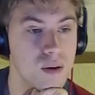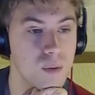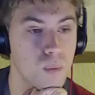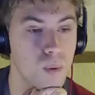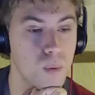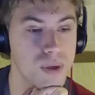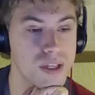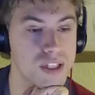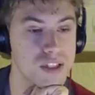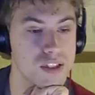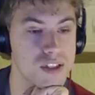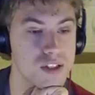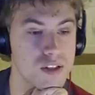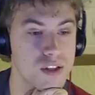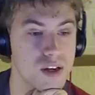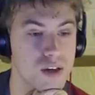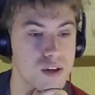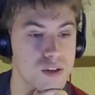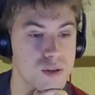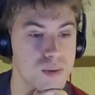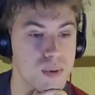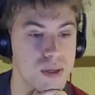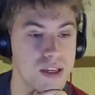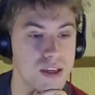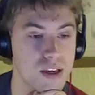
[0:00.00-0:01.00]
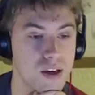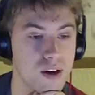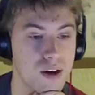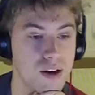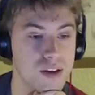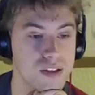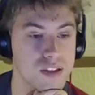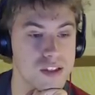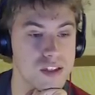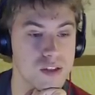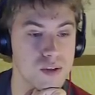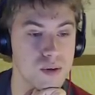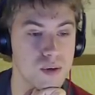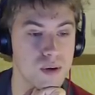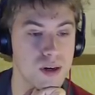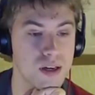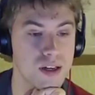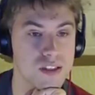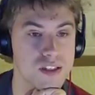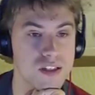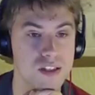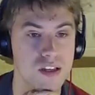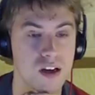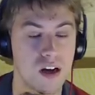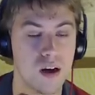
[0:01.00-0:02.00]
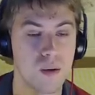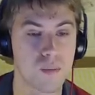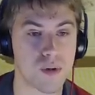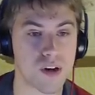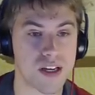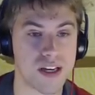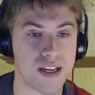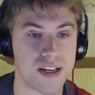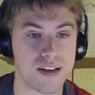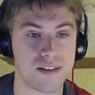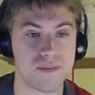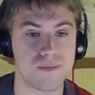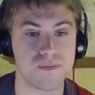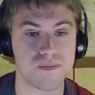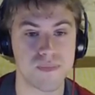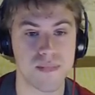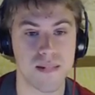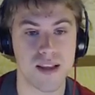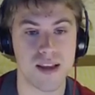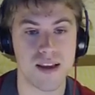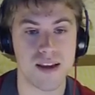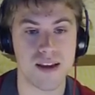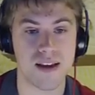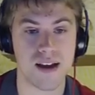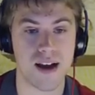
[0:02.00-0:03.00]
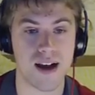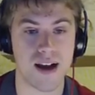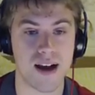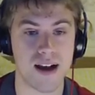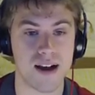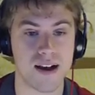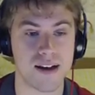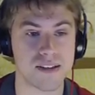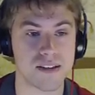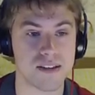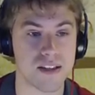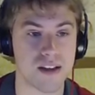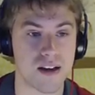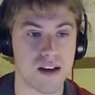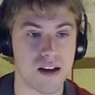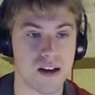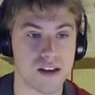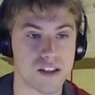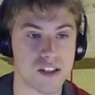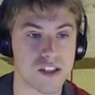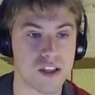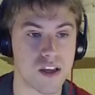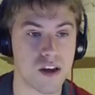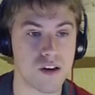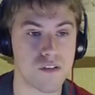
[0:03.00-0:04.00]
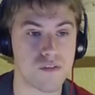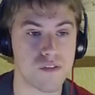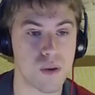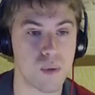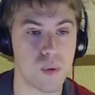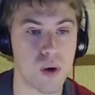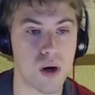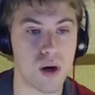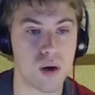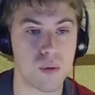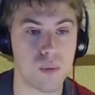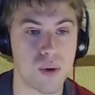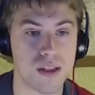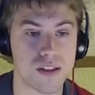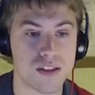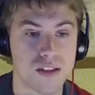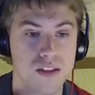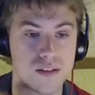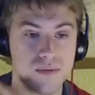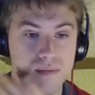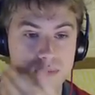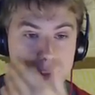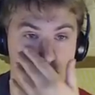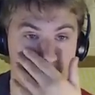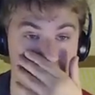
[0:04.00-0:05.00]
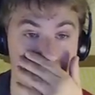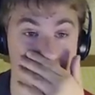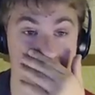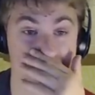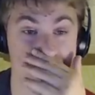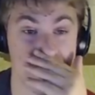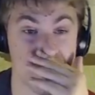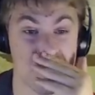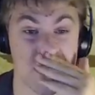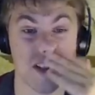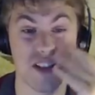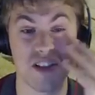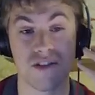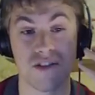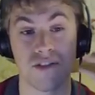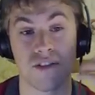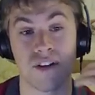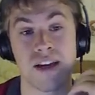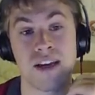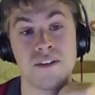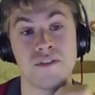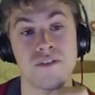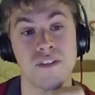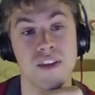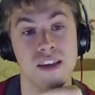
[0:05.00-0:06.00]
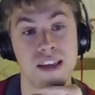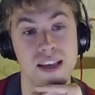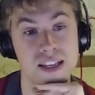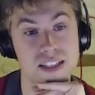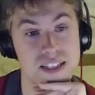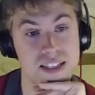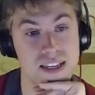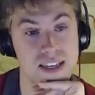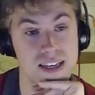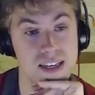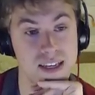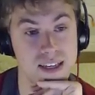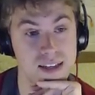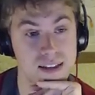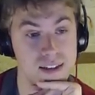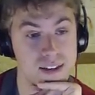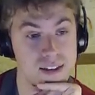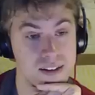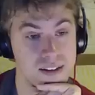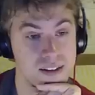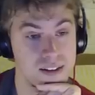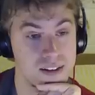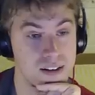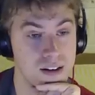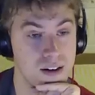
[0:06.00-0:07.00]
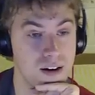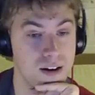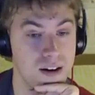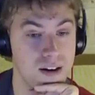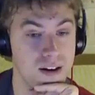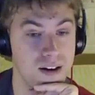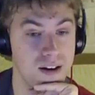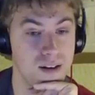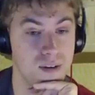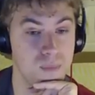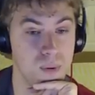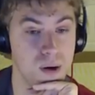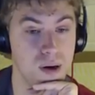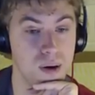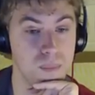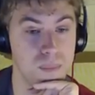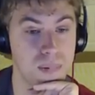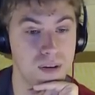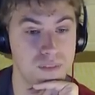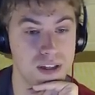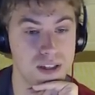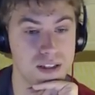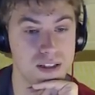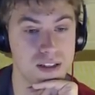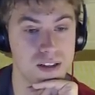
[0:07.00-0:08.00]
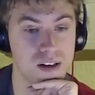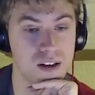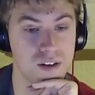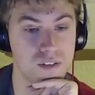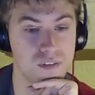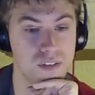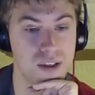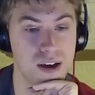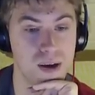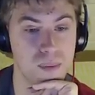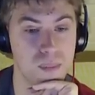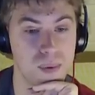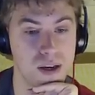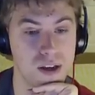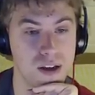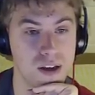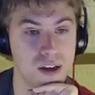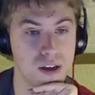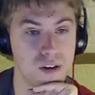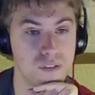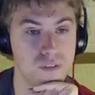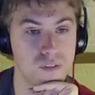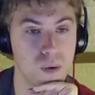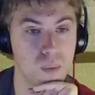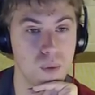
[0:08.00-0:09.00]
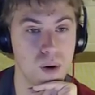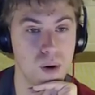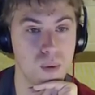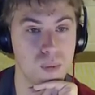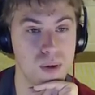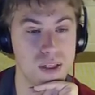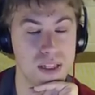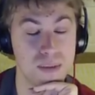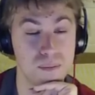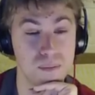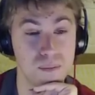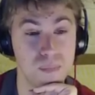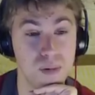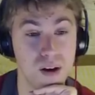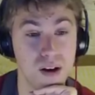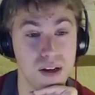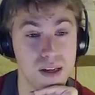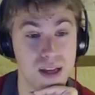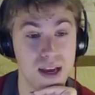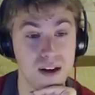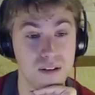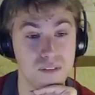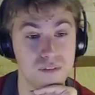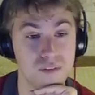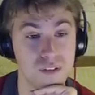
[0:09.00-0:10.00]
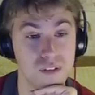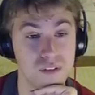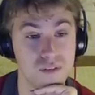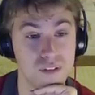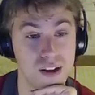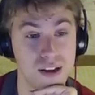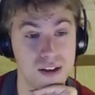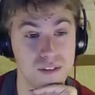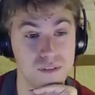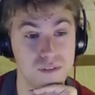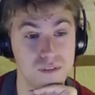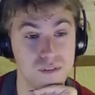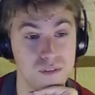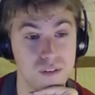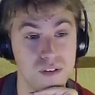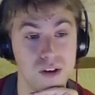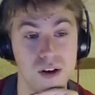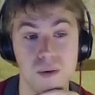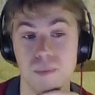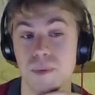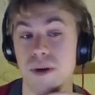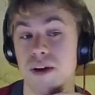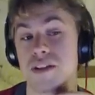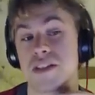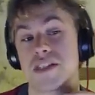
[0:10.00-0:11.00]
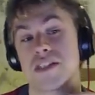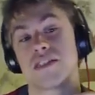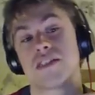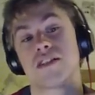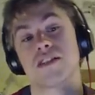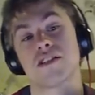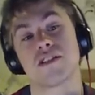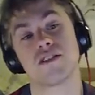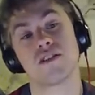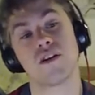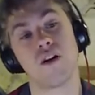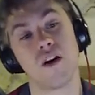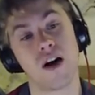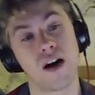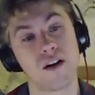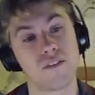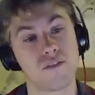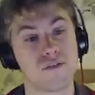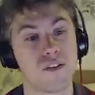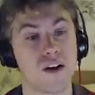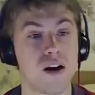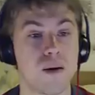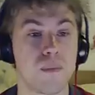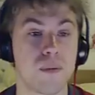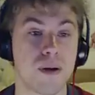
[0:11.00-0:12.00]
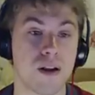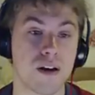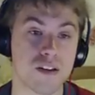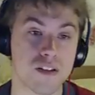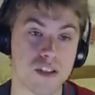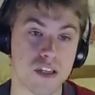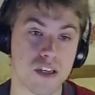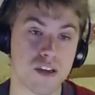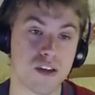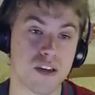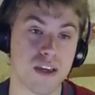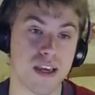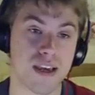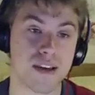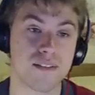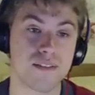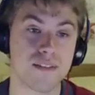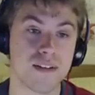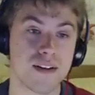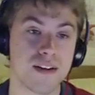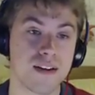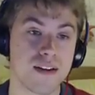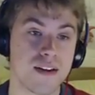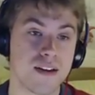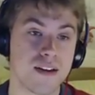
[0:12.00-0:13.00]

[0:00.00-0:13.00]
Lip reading: What we can do, though, is we can go out into Skarmory here, and just go for the Whirlwind. He does go straight for the SD. Well, I'm having none of that. We're going to go for a Whirlwind. He might have the Flame Fire Blast. He does not have Fire Blast. Okay.